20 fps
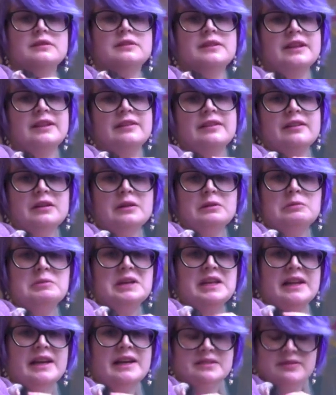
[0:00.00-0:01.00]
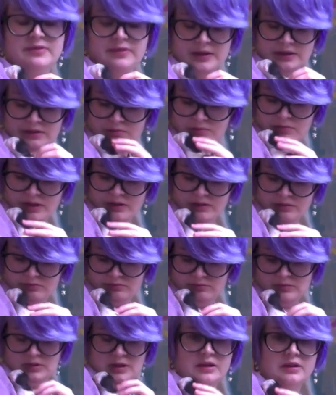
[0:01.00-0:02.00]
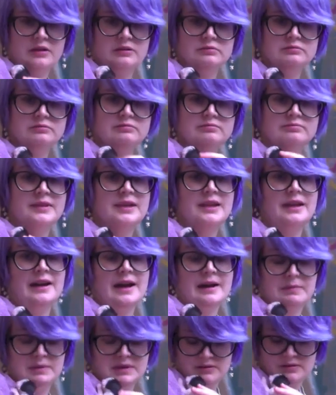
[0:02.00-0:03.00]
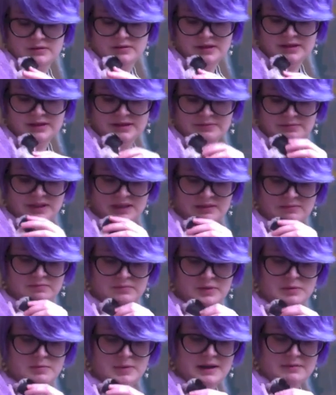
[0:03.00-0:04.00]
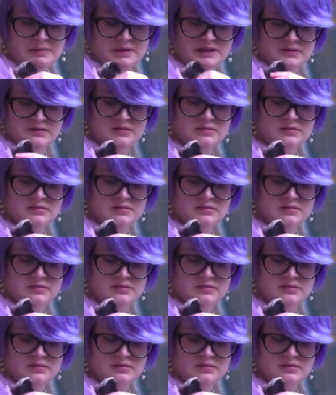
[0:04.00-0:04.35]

it's a little bit less fun, but you know, it happens. That's something, poop happens.